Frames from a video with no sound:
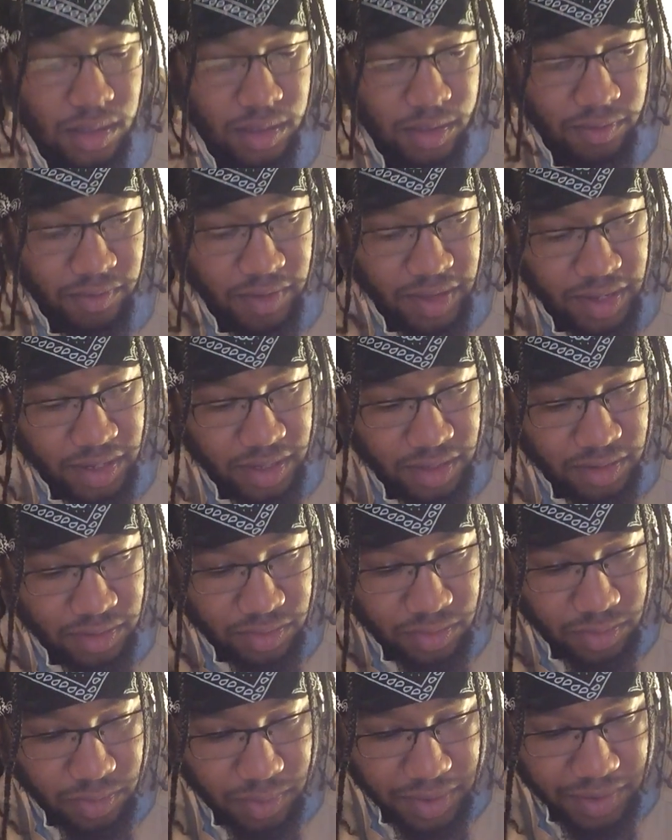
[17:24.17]

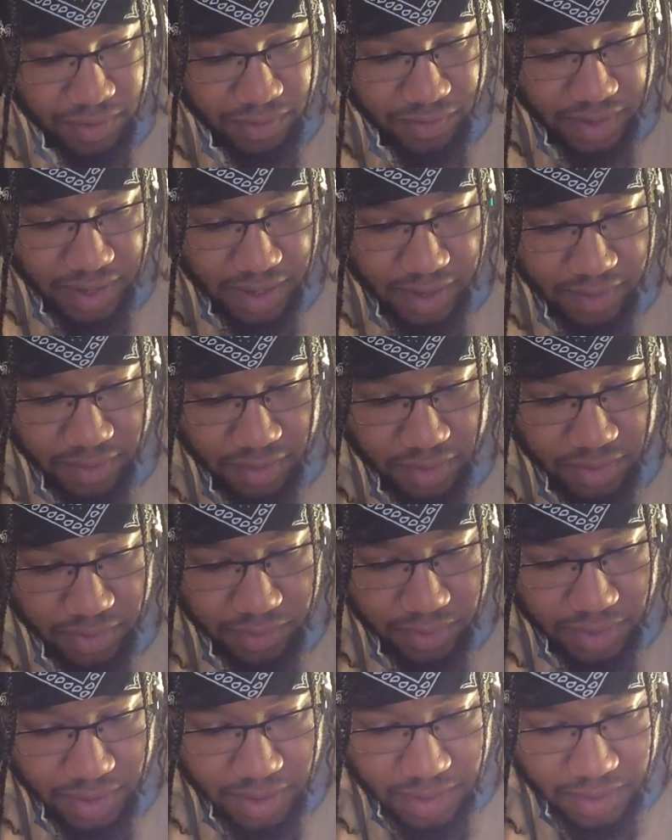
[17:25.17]
Leviticus
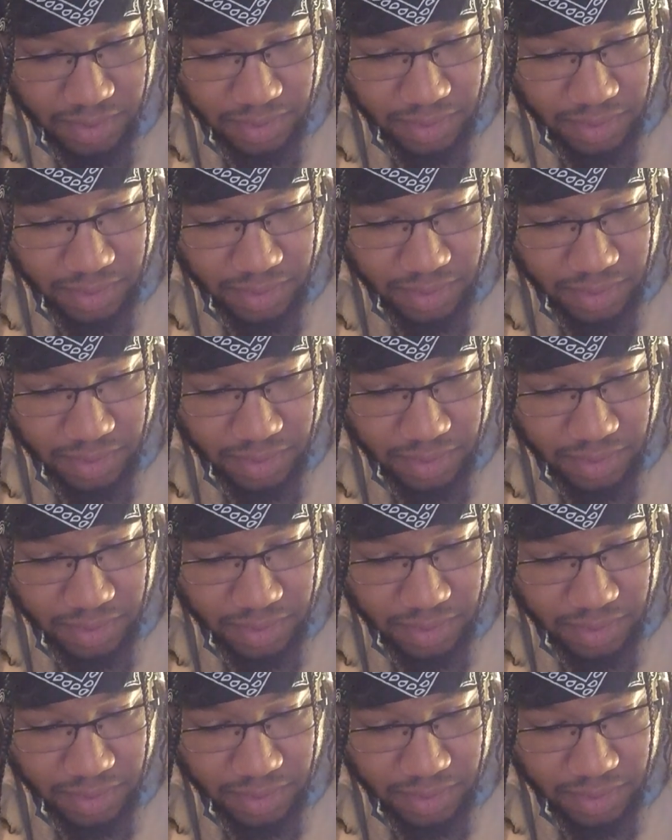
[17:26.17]
25:3.